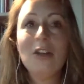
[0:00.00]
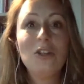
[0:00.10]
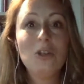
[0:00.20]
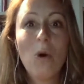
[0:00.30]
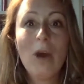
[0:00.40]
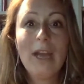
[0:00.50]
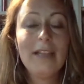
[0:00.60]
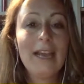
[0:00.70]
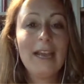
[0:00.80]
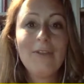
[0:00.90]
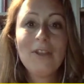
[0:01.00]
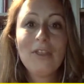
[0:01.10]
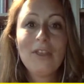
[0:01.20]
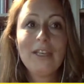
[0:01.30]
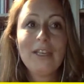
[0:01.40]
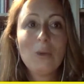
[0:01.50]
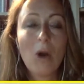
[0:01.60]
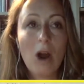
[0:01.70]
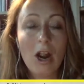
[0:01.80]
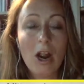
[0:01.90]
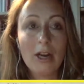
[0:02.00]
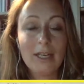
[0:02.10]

joy, the everything you are